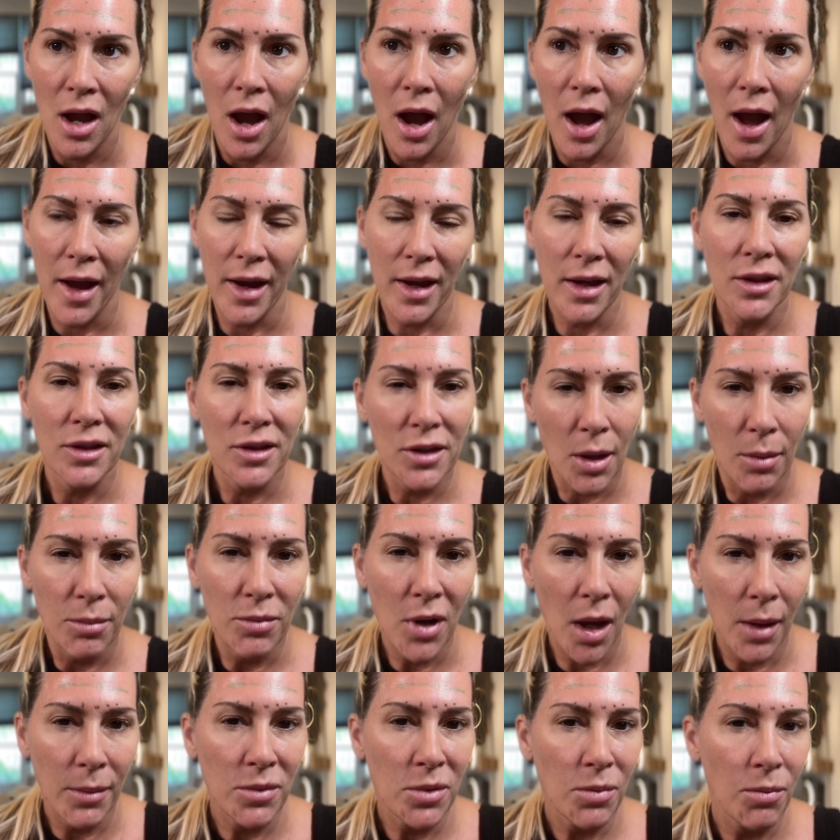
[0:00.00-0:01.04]
I can
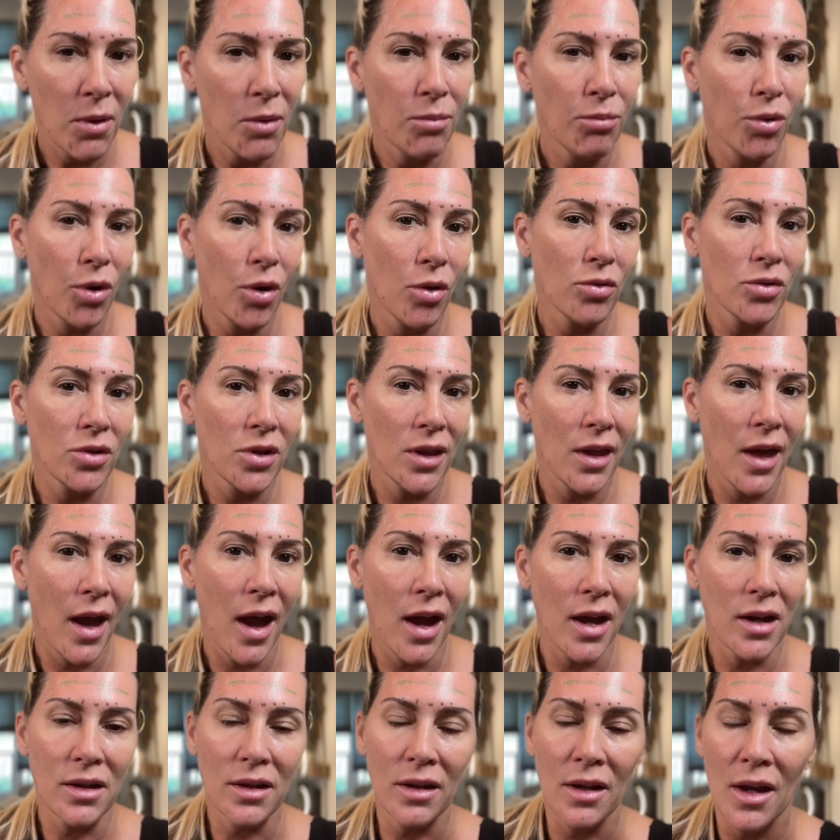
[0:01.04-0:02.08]
sometimes be prone to
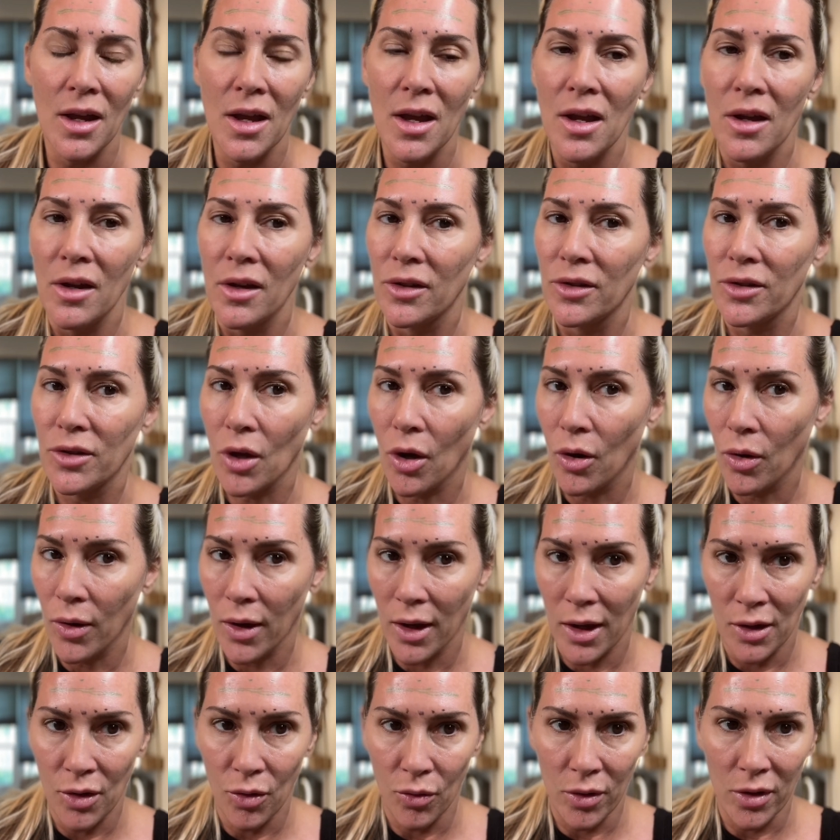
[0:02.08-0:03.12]
that. So
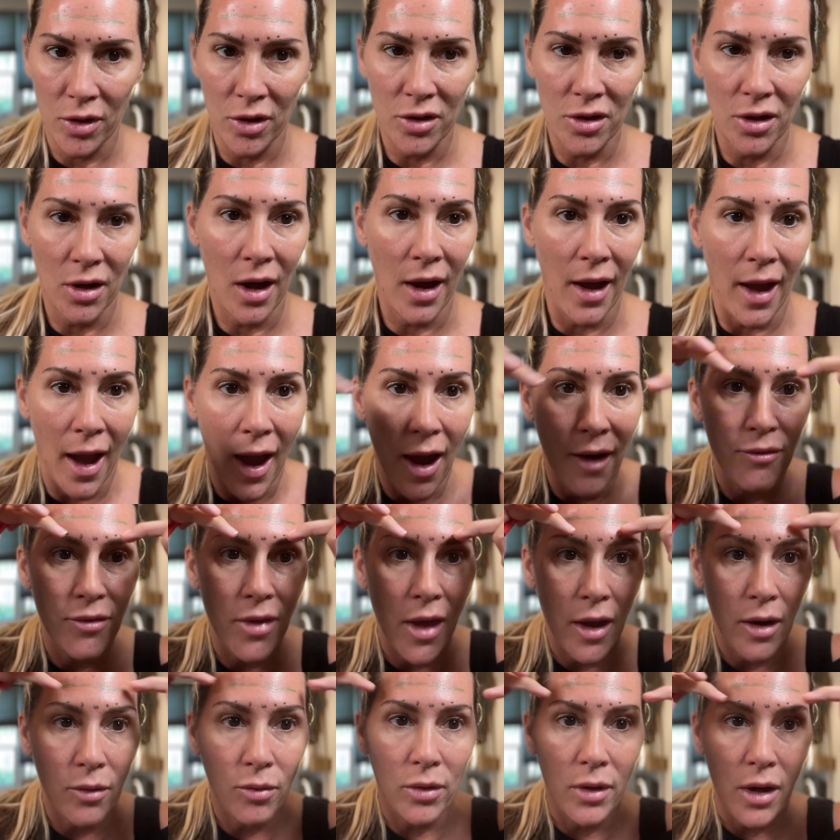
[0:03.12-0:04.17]
in order to not have
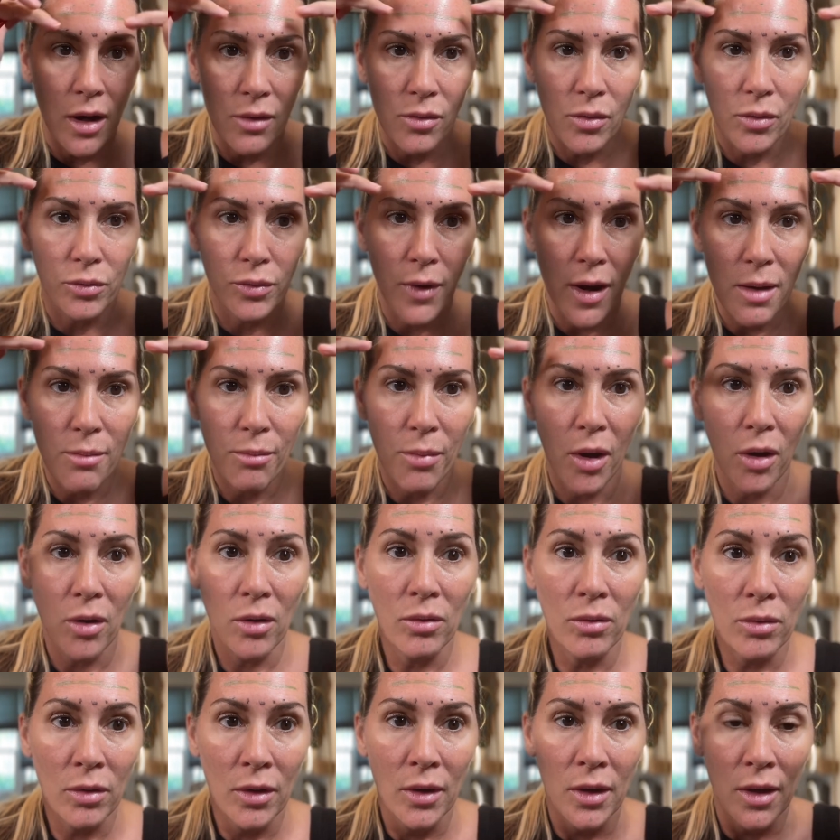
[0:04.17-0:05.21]
that rainbow
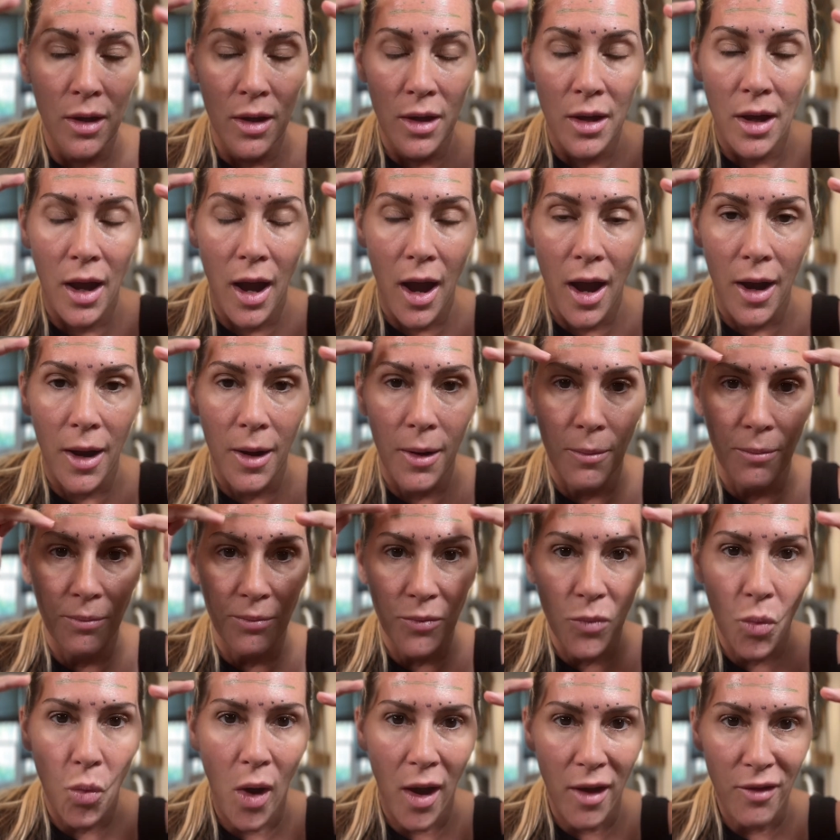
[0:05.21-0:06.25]

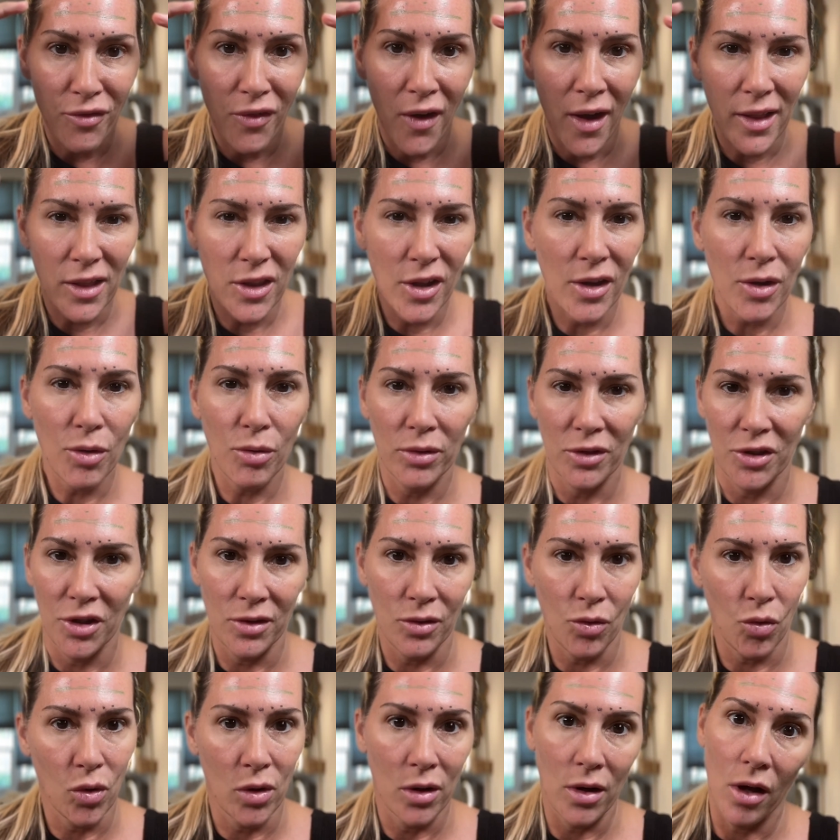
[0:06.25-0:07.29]
Wi-Fi look,
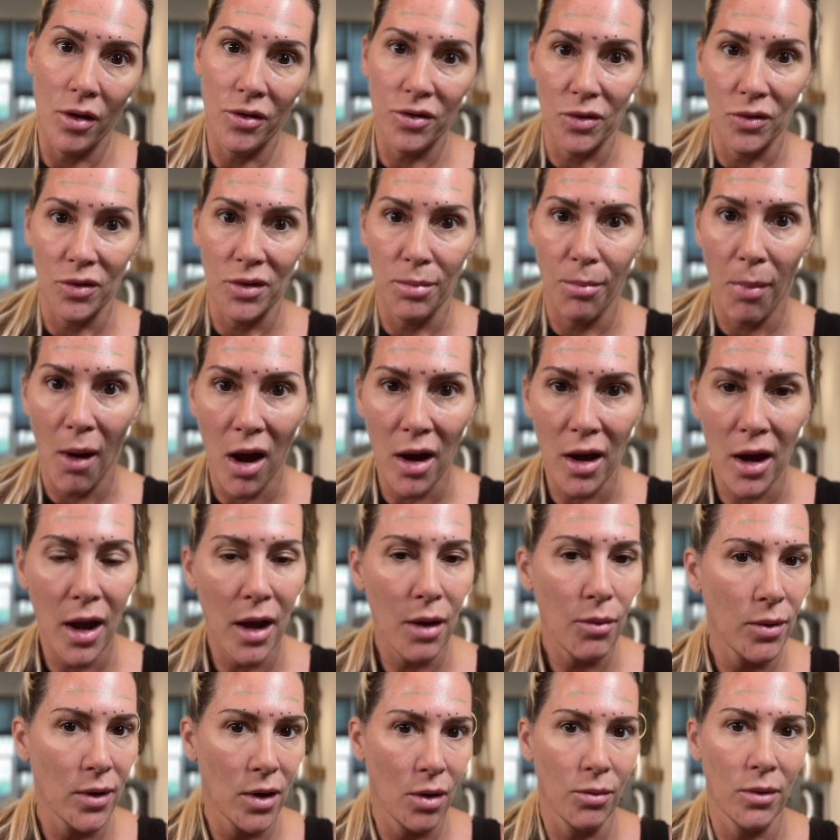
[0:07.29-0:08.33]
or also Spock eye,
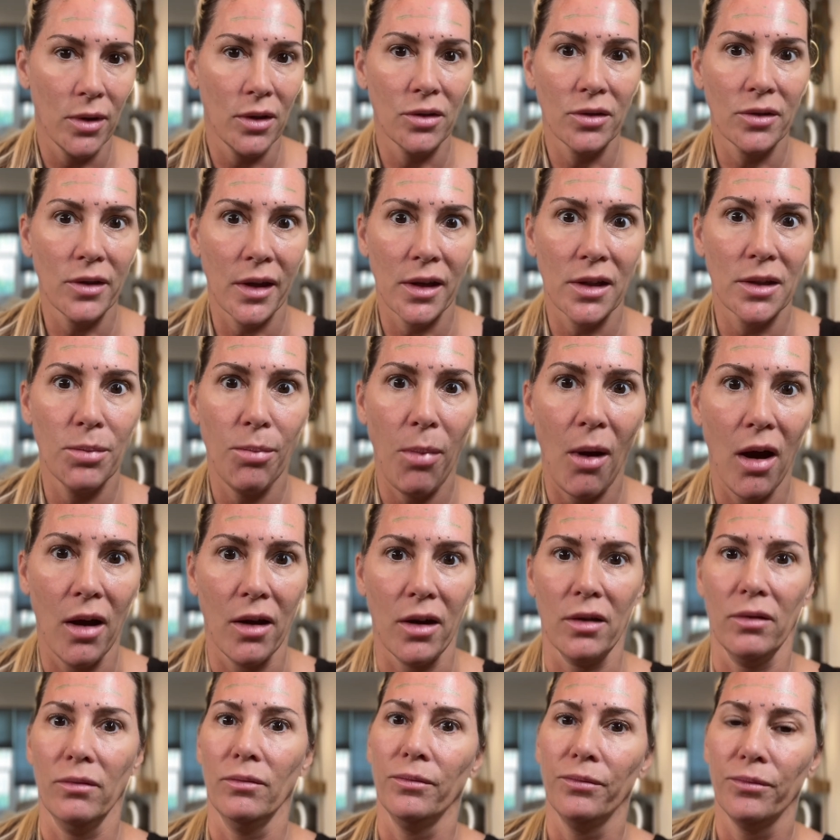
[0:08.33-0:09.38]
we don't want to look like Spock,
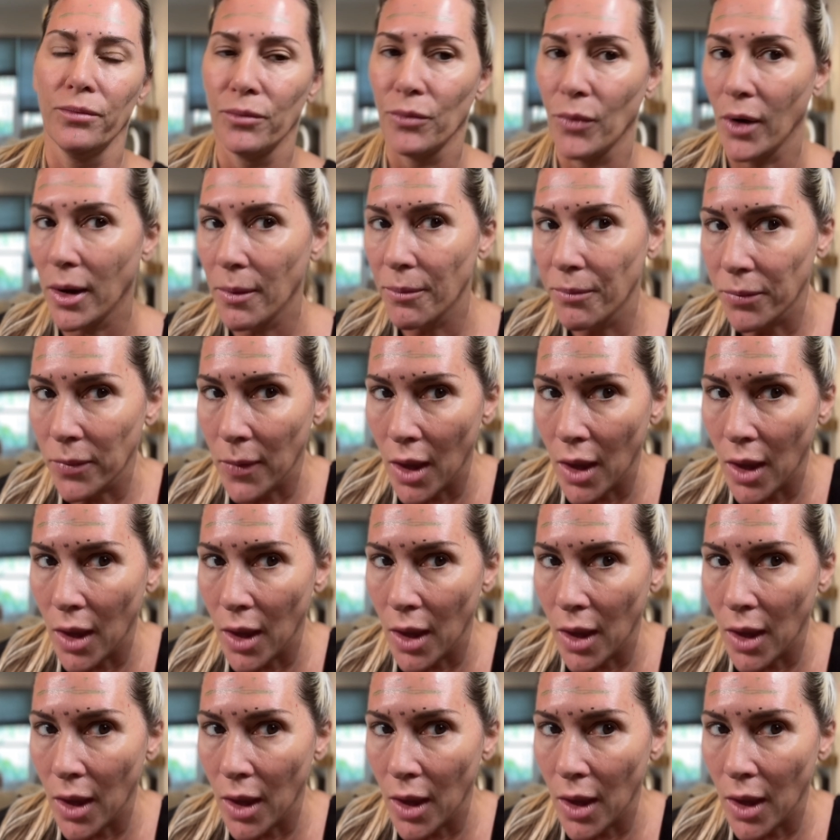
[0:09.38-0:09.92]
right?